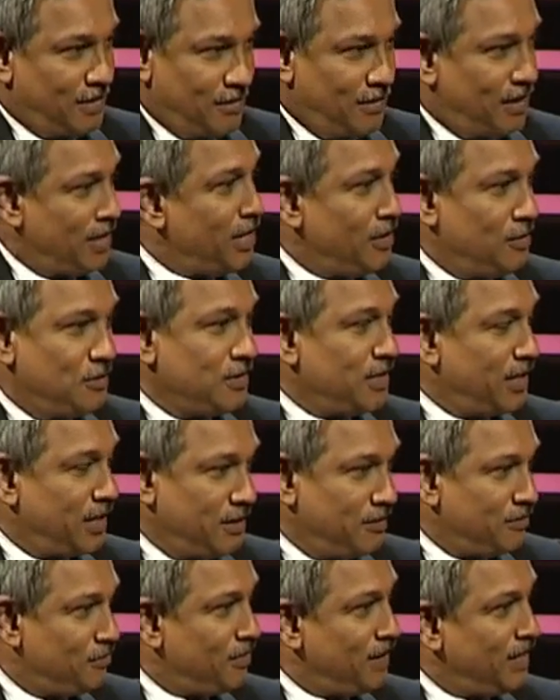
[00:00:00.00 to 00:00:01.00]
will have to
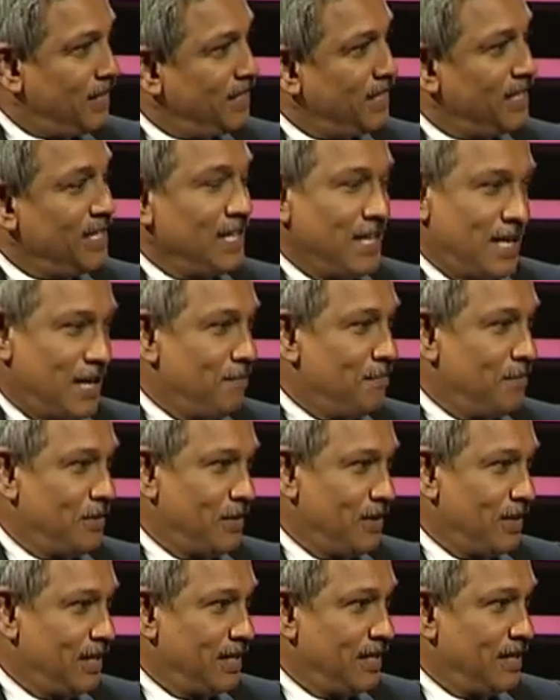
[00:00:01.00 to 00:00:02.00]
satisfy the
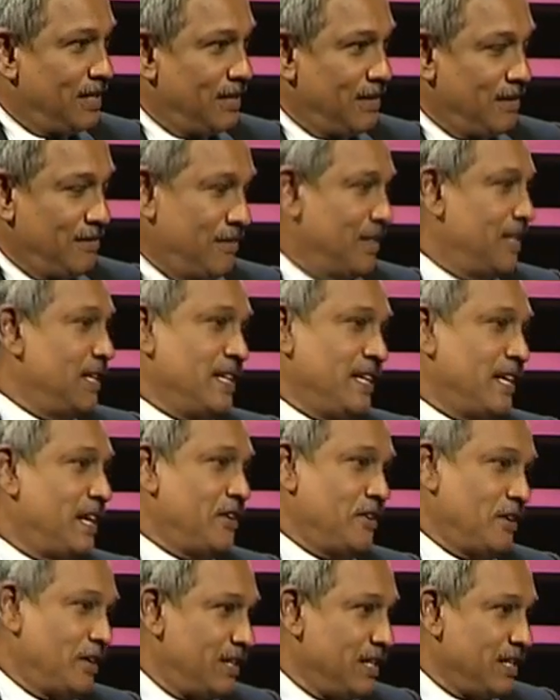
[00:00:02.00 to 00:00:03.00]
employer whether he
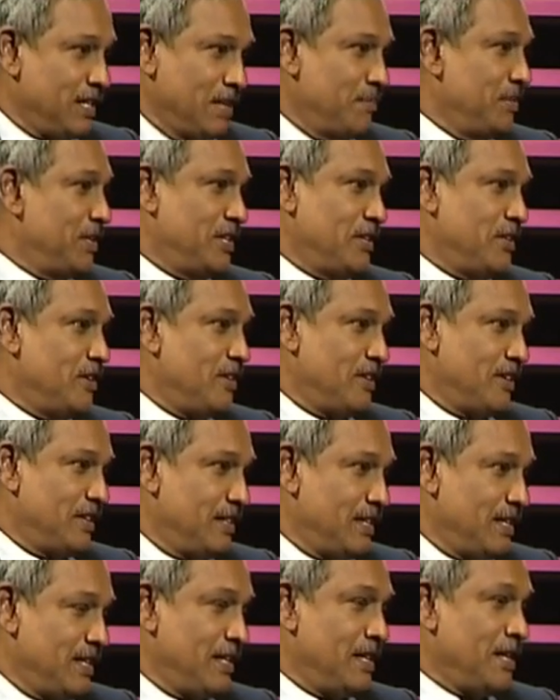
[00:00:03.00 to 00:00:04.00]
had not committed or not.
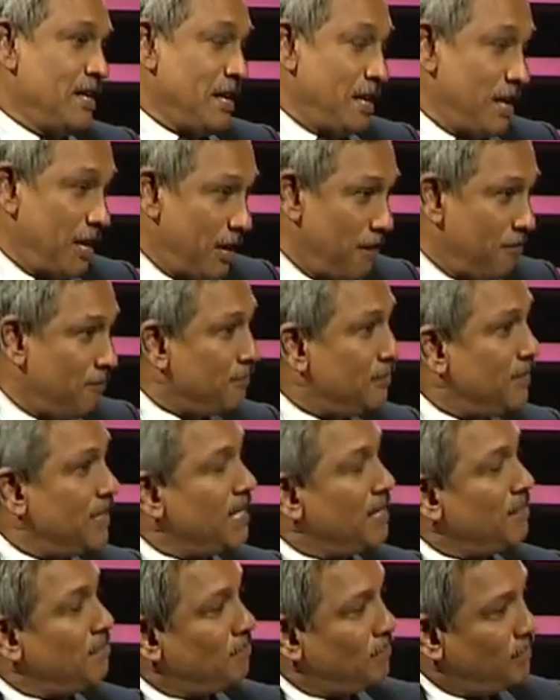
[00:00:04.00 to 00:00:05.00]
If
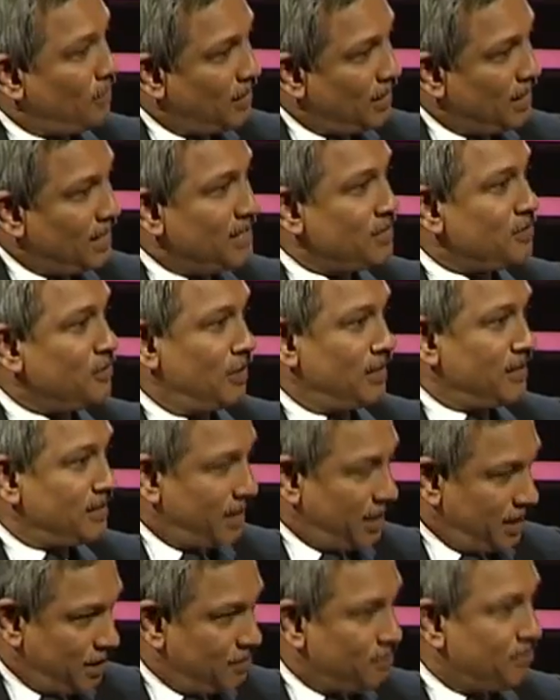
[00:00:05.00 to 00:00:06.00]
the employer is not
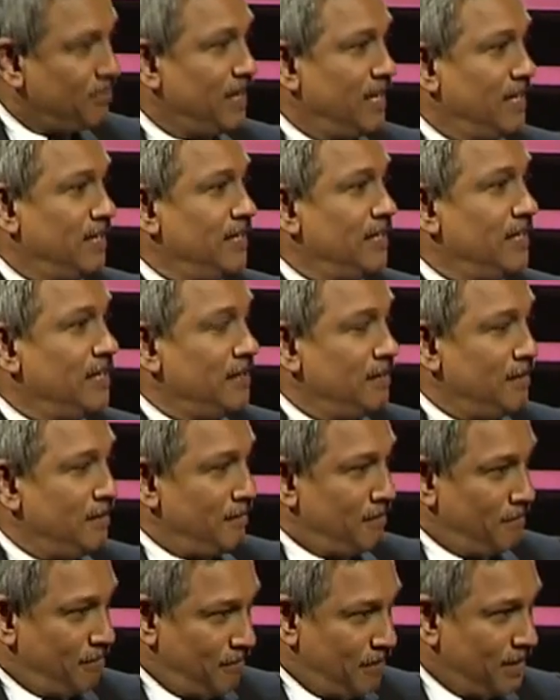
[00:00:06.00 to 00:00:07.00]
satisfied
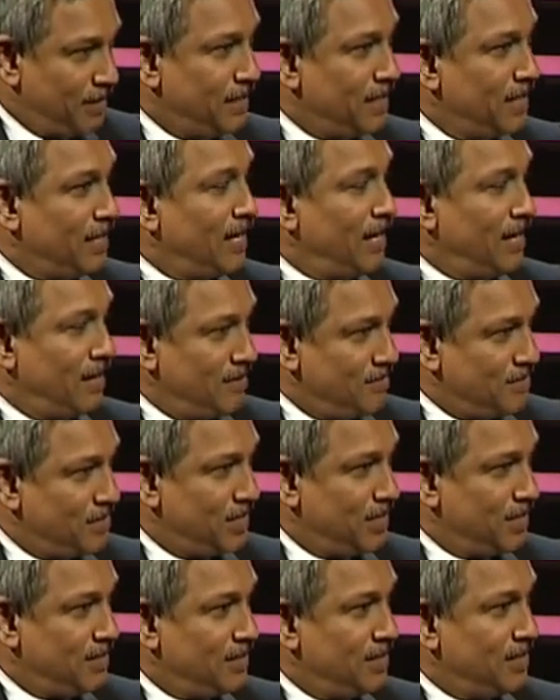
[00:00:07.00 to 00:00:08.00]
with the
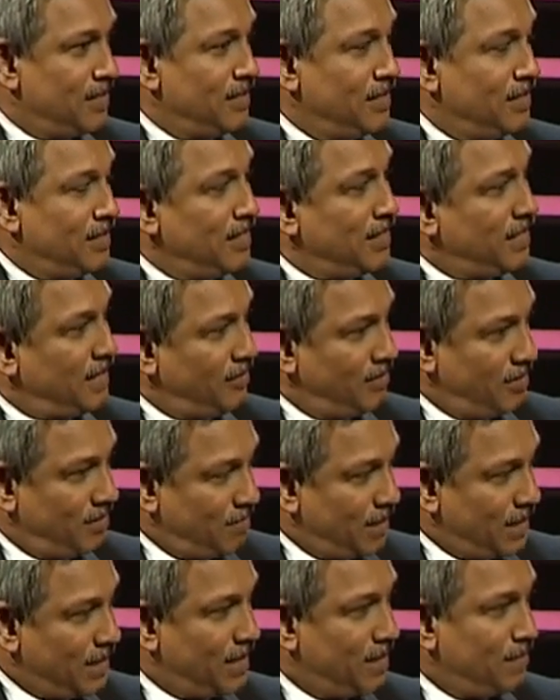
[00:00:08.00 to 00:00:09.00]
answers given
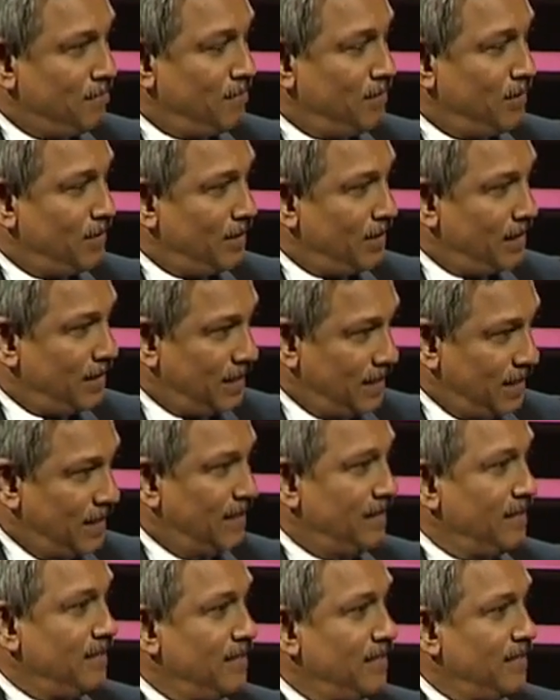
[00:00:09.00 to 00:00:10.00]
by the
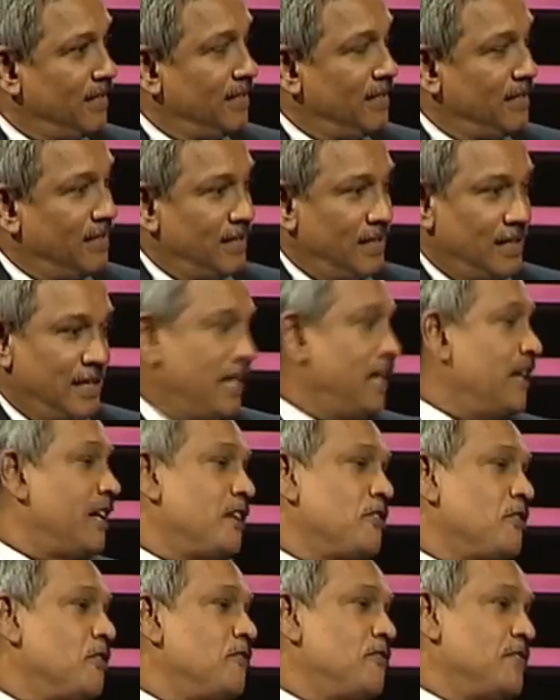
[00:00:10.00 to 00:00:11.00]
employee, he
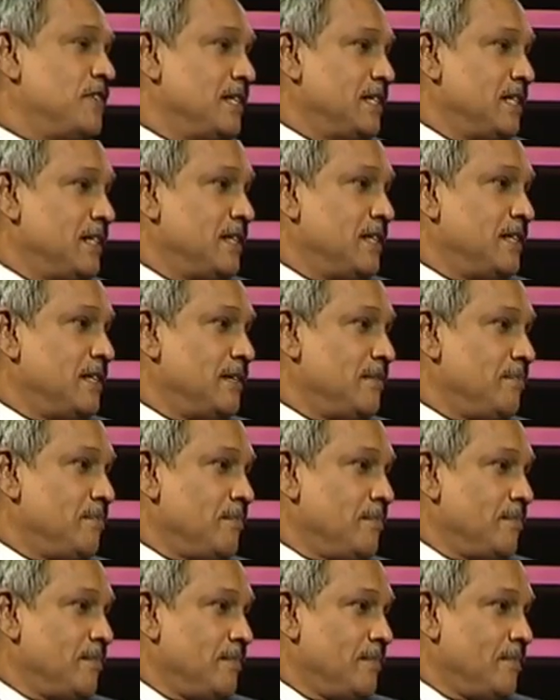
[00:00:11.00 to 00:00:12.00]
can go further.
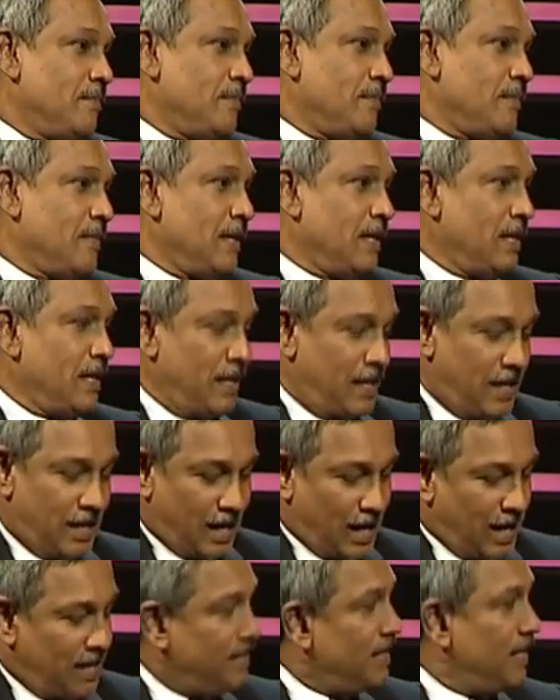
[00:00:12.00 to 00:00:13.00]

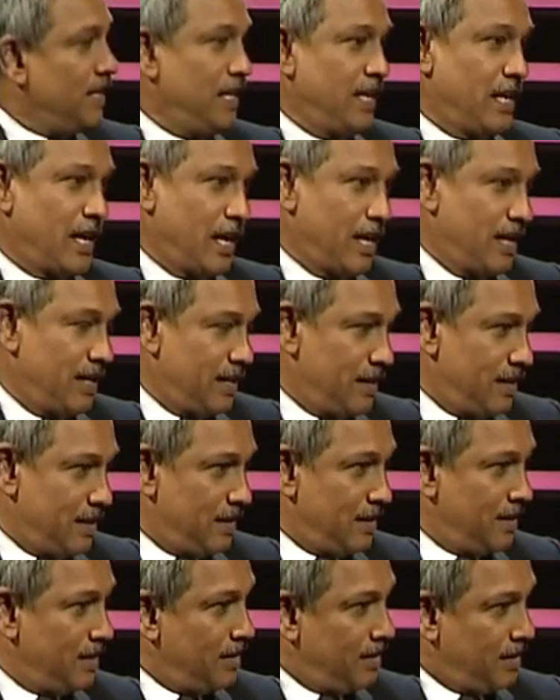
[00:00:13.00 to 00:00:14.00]
He can
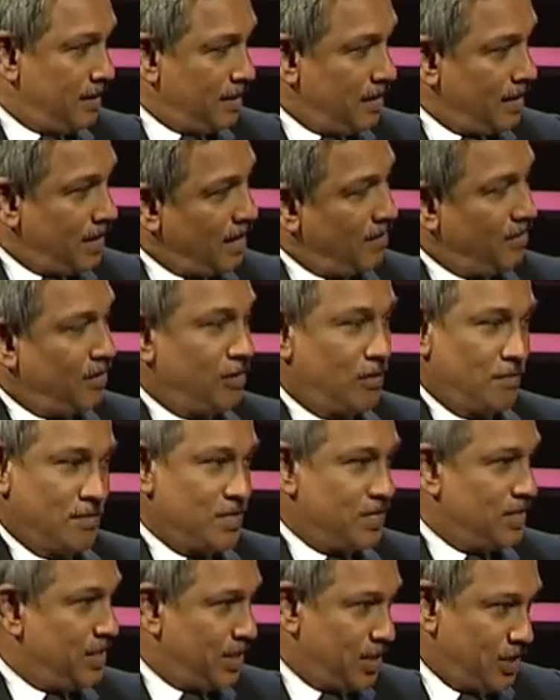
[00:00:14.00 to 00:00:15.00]
have a
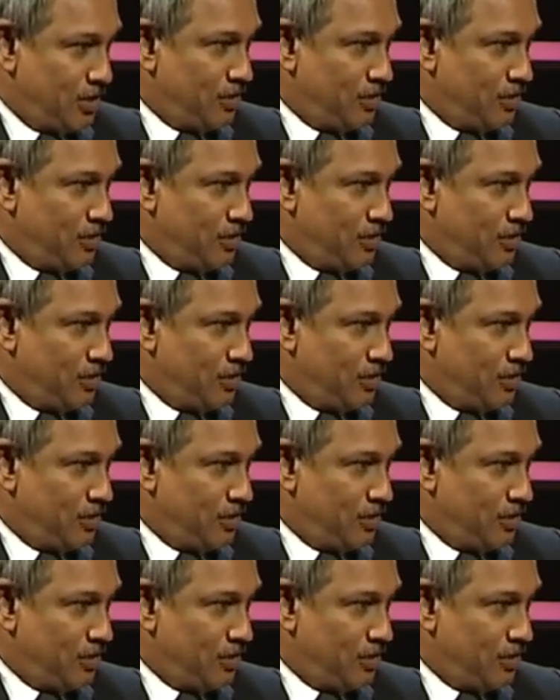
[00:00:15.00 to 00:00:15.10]
domestic